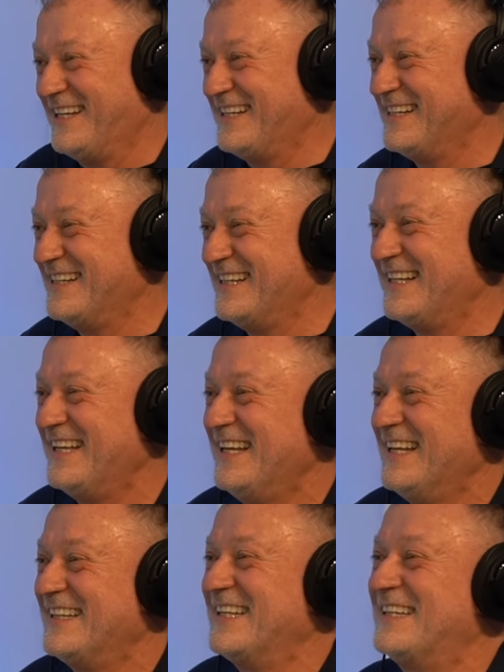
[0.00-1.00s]
me
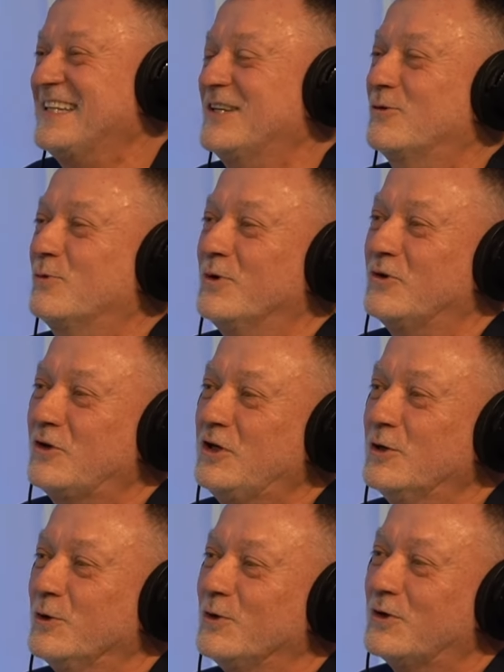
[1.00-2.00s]
yeah, I, I
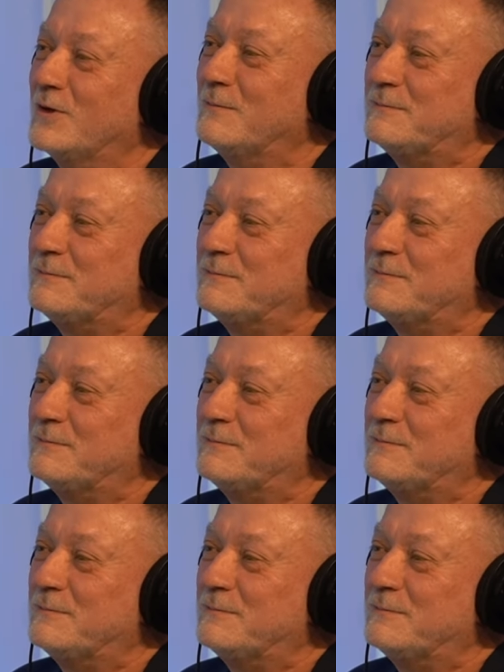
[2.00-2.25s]
had uh,